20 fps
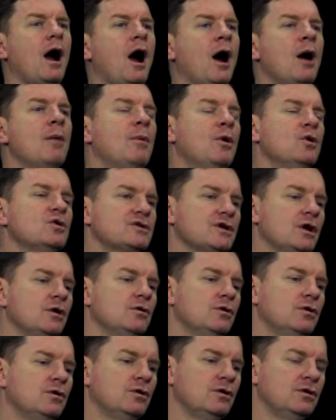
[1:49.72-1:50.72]

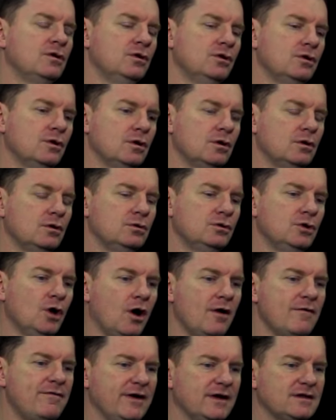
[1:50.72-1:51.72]
also
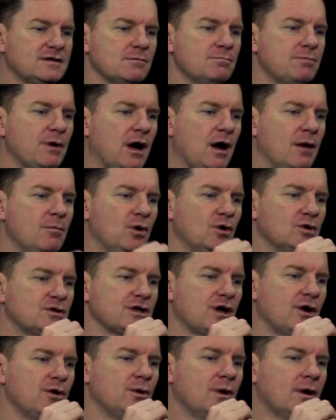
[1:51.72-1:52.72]
not a victim, but I'm
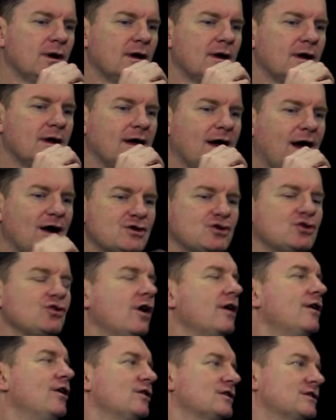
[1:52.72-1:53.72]
also, I
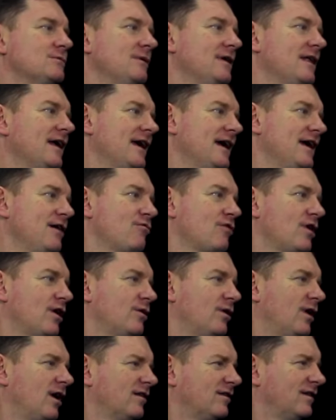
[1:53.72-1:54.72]
try not to be the
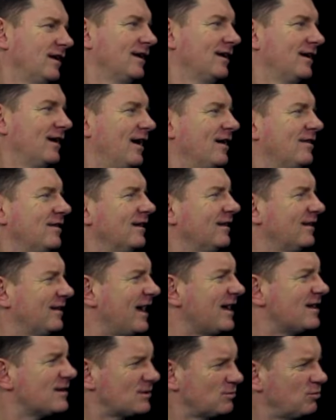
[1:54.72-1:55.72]
hero. I think
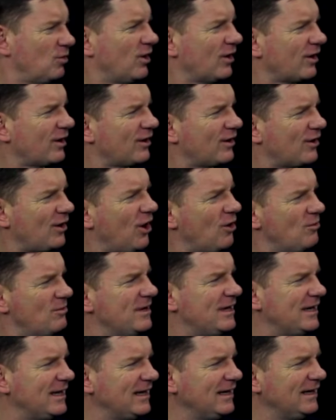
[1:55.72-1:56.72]
that's what
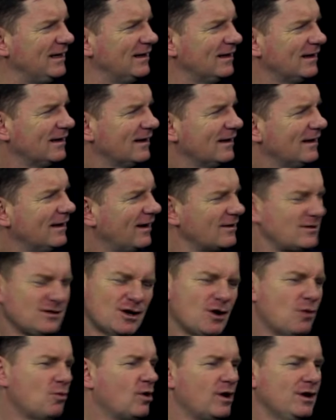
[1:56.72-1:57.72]
comedy, yeah. I don't
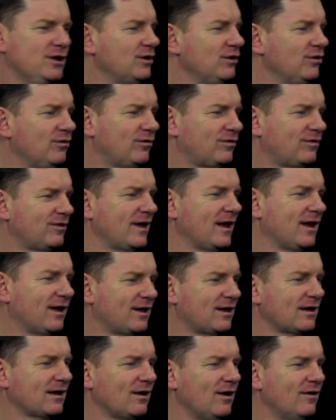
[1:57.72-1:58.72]
know what you
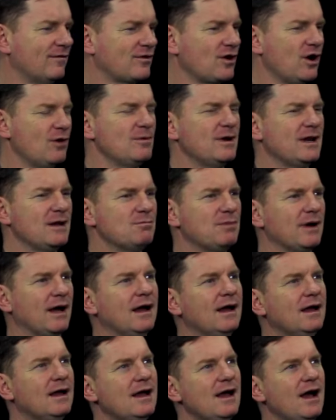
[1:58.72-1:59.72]
think of comedy, but